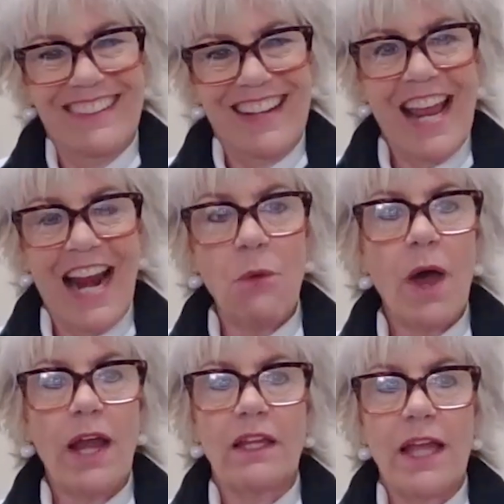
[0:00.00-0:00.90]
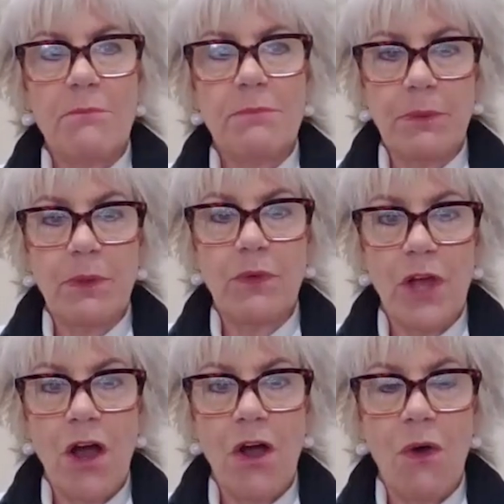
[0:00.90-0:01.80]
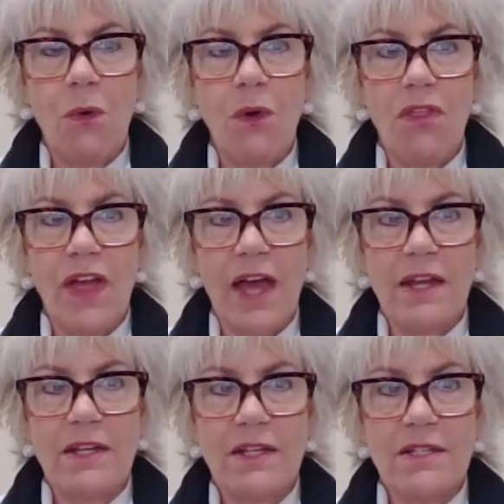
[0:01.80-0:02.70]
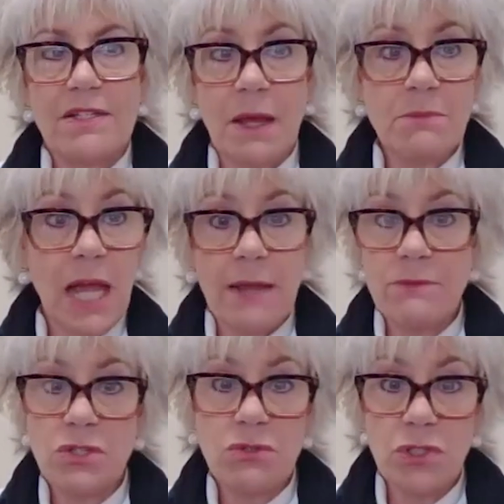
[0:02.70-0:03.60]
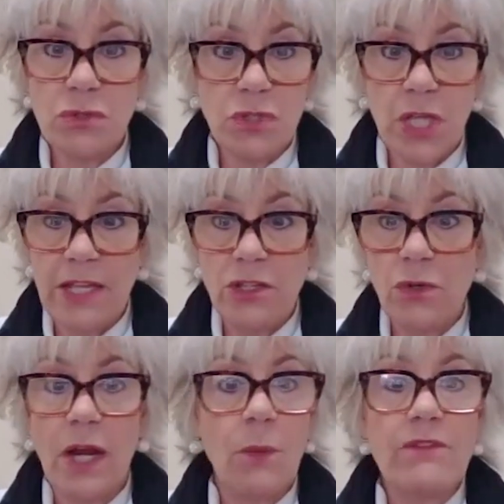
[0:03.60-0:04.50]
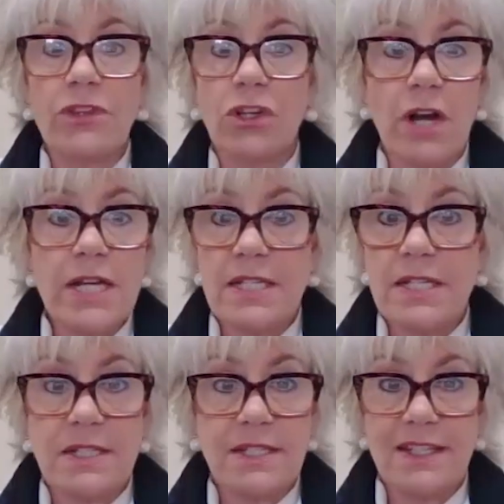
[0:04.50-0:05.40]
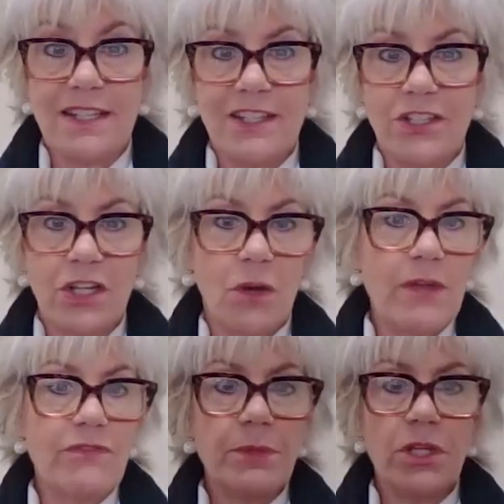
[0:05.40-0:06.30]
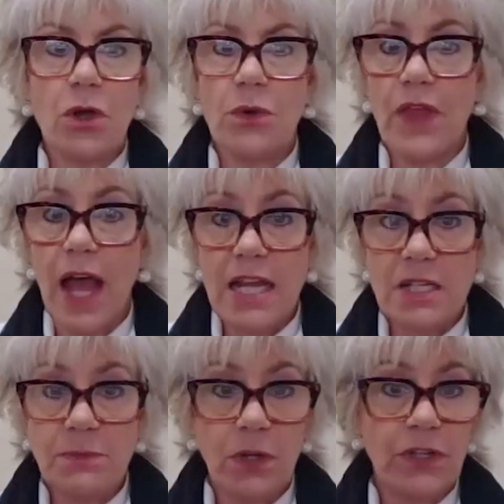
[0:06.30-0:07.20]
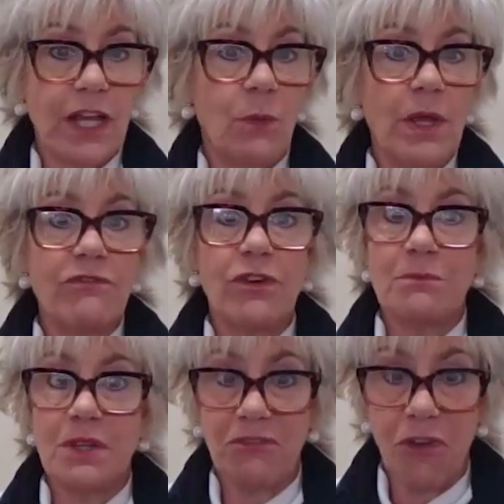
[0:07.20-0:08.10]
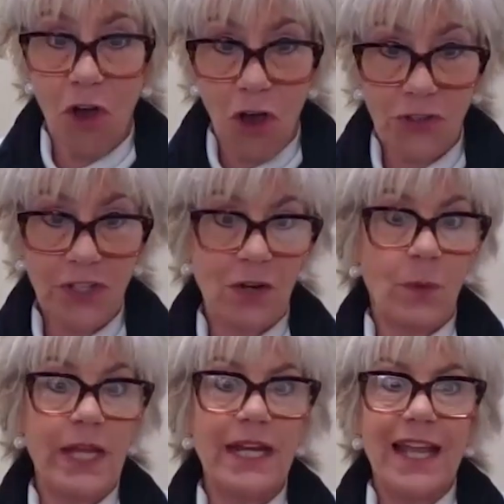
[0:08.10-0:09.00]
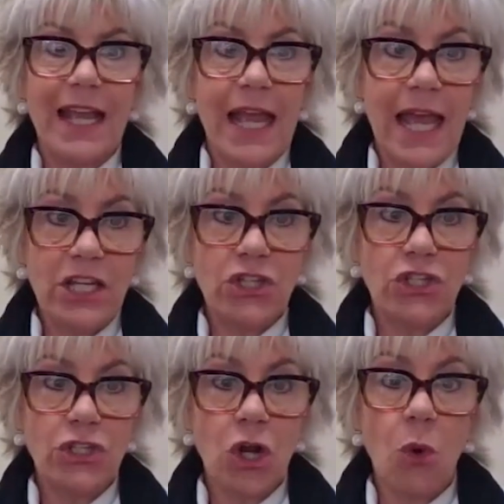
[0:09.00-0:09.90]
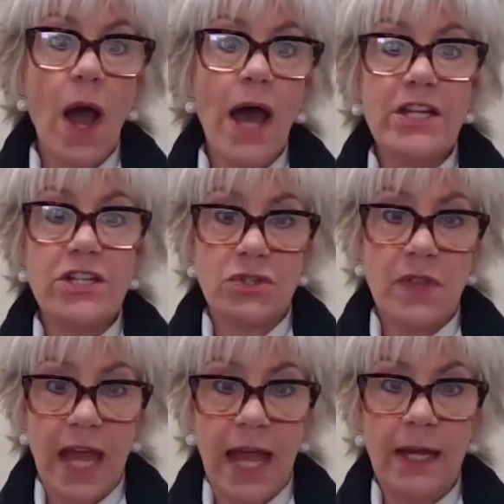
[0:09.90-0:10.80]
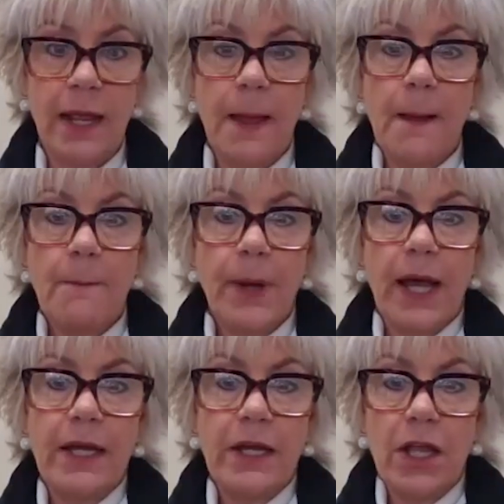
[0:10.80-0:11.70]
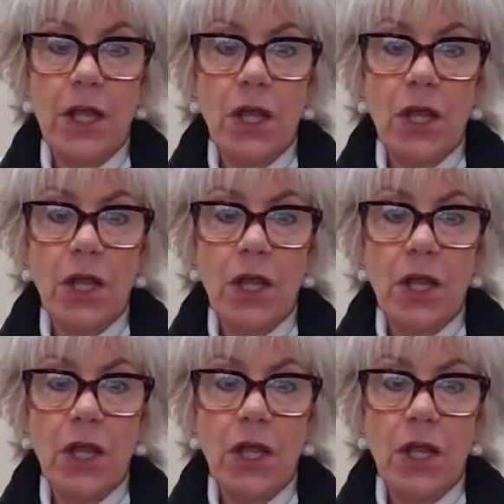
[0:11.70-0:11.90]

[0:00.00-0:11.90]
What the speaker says: And I want to let people know that sometimes you can't, you got to wait for the crisis. You got to wait for them to go in the hospital. You got to wait for them to fall. You got to wait. And you don't want to do that. But